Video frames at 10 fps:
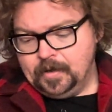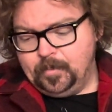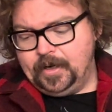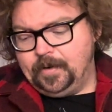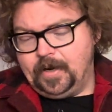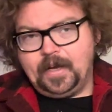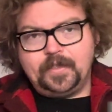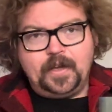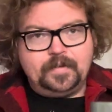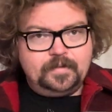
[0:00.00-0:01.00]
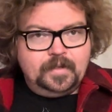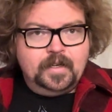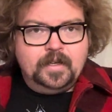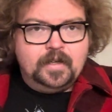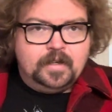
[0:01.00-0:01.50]
But anyway, I thought,
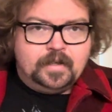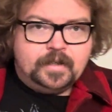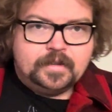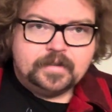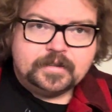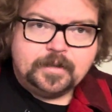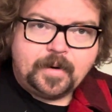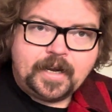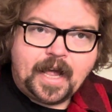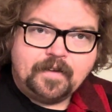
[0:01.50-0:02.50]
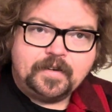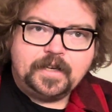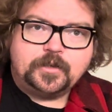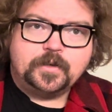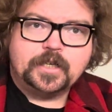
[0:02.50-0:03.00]
does anybody have any
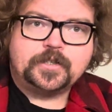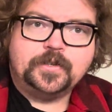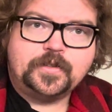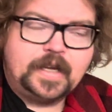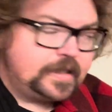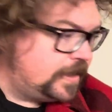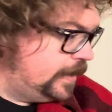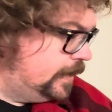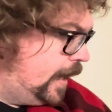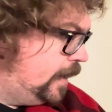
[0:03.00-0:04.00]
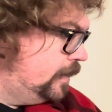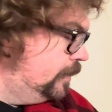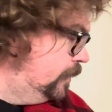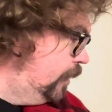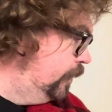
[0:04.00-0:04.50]
traditional things like
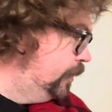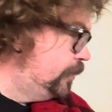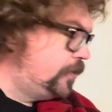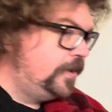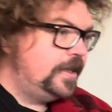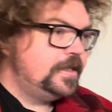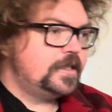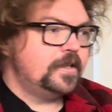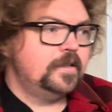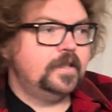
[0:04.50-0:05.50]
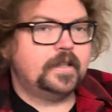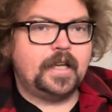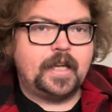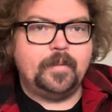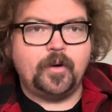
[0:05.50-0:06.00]
that on their trees that they
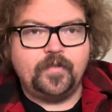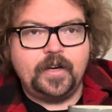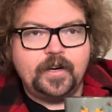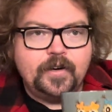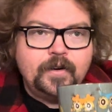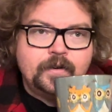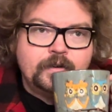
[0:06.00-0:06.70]
keep every year?